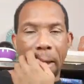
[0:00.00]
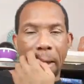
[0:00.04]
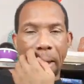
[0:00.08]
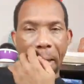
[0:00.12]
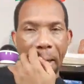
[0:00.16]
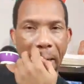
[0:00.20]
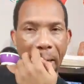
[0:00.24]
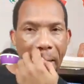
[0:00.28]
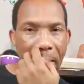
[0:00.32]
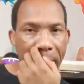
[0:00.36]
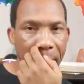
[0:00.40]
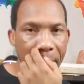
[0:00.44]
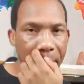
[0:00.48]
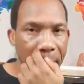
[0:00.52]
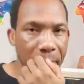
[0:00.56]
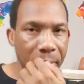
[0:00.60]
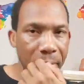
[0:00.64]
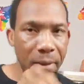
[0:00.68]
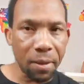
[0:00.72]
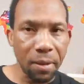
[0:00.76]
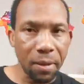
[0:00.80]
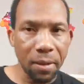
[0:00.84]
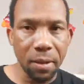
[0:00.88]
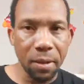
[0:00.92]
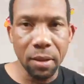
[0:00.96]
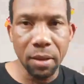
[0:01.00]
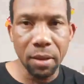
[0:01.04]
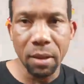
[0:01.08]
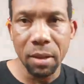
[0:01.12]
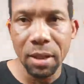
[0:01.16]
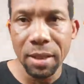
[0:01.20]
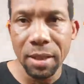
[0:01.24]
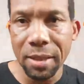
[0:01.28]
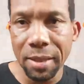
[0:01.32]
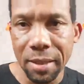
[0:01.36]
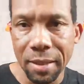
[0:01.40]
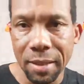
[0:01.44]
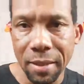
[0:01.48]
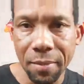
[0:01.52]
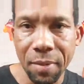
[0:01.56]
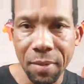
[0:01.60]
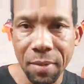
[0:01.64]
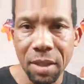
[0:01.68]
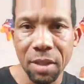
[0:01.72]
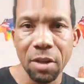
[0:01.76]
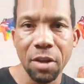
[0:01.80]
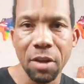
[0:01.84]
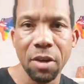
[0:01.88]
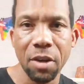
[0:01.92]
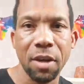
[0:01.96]
And this is to be
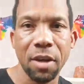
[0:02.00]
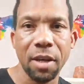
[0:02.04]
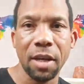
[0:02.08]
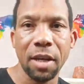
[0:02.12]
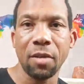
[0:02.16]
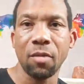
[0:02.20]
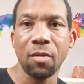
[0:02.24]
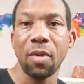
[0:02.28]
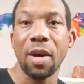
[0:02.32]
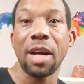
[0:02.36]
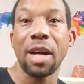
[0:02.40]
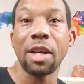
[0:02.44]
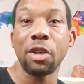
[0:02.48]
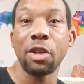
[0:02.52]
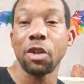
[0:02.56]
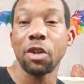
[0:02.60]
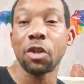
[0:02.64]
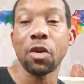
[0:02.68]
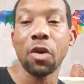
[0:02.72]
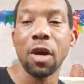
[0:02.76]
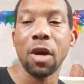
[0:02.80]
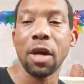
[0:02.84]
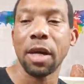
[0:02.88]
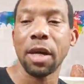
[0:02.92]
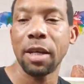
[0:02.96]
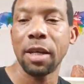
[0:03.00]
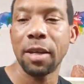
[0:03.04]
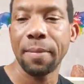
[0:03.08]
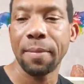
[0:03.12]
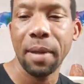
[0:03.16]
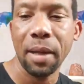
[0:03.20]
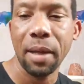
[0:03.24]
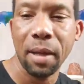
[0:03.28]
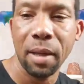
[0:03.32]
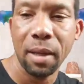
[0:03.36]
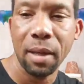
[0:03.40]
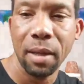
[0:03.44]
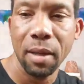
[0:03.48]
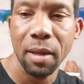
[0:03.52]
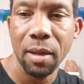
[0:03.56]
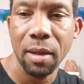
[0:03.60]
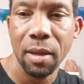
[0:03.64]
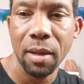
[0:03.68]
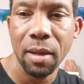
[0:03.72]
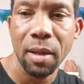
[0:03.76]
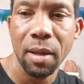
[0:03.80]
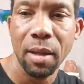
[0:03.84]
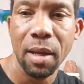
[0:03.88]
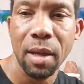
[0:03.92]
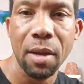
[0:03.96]
done and while you're talking to me.
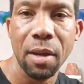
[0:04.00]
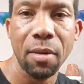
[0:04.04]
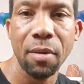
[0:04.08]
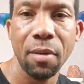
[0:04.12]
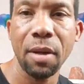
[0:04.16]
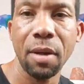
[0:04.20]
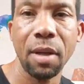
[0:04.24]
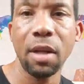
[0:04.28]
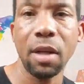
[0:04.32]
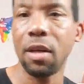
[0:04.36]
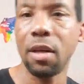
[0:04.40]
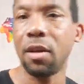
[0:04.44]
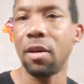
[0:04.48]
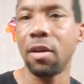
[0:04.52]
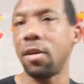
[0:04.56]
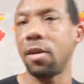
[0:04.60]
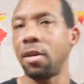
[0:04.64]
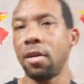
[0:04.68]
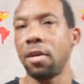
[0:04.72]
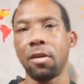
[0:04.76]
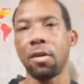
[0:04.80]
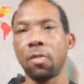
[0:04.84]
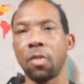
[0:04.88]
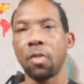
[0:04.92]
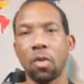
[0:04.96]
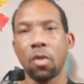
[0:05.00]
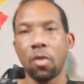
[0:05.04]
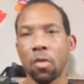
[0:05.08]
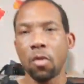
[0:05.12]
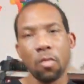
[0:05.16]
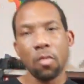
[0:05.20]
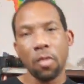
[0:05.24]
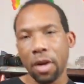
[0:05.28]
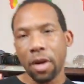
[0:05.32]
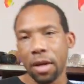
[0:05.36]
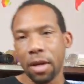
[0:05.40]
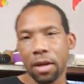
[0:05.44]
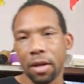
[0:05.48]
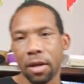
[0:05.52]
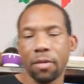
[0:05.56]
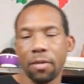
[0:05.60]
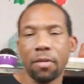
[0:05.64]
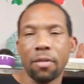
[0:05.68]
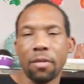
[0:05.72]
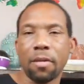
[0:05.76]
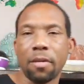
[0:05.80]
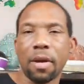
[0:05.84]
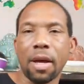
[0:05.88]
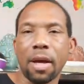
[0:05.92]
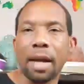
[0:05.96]
I don't need no more homework.
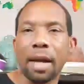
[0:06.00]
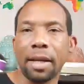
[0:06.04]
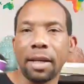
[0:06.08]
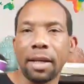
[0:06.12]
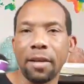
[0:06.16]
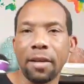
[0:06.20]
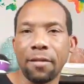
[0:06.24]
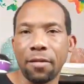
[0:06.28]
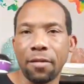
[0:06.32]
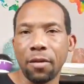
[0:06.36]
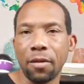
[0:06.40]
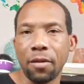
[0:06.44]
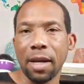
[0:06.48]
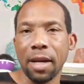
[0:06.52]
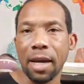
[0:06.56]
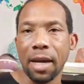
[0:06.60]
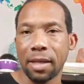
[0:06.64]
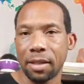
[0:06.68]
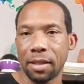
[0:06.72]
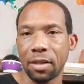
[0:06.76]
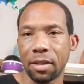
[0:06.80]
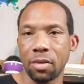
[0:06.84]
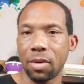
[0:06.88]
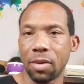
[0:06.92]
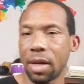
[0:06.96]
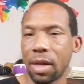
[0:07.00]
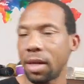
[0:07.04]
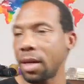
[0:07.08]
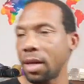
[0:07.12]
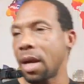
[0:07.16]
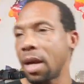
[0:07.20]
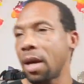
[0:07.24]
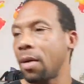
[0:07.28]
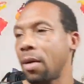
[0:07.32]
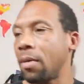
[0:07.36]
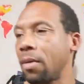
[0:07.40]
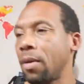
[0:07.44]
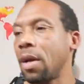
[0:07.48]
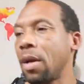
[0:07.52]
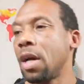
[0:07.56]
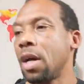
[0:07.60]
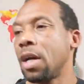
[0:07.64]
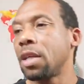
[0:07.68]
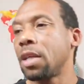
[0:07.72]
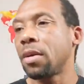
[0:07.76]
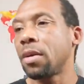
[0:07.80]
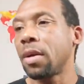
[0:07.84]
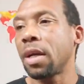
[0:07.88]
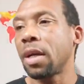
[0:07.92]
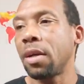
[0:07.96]
I need for you guys to do that now
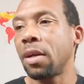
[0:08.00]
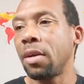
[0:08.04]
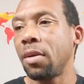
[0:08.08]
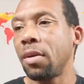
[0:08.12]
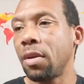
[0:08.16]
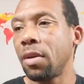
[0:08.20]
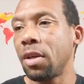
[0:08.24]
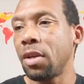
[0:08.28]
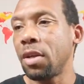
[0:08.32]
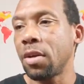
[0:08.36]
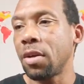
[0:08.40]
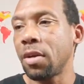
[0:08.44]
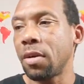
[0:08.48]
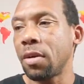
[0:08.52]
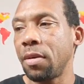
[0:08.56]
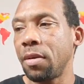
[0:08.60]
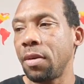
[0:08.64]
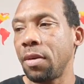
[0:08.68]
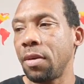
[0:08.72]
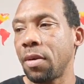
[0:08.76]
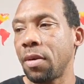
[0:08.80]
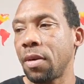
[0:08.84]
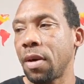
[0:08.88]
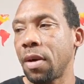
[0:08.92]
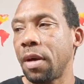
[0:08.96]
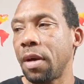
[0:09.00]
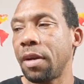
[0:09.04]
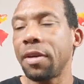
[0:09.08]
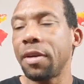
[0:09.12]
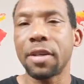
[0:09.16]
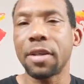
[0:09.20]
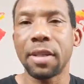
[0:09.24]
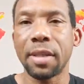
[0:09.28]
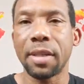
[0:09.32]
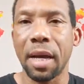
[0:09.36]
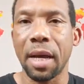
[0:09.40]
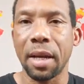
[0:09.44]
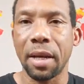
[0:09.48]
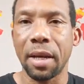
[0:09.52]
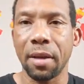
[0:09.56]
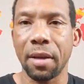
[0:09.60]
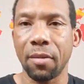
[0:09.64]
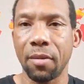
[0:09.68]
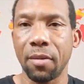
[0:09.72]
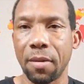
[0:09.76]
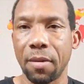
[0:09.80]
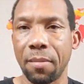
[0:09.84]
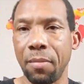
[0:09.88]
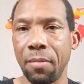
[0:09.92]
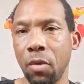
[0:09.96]
so I can know that you're understanding
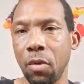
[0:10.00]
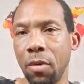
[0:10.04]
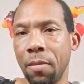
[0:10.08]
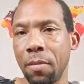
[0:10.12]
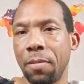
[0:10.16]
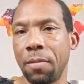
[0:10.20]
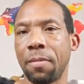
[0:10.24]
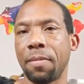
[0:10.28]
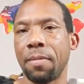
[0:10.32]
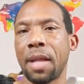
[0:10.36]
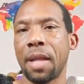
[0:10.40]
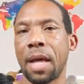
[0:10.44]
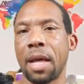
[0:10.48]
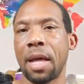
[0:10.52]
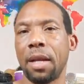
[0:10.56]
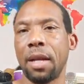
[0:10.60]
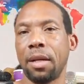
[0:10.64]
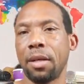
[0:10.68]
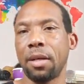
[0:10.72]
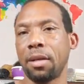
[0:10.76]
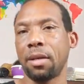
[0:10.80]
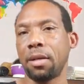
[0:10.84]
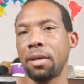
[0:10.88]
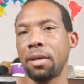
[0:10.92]
what a mutable planet,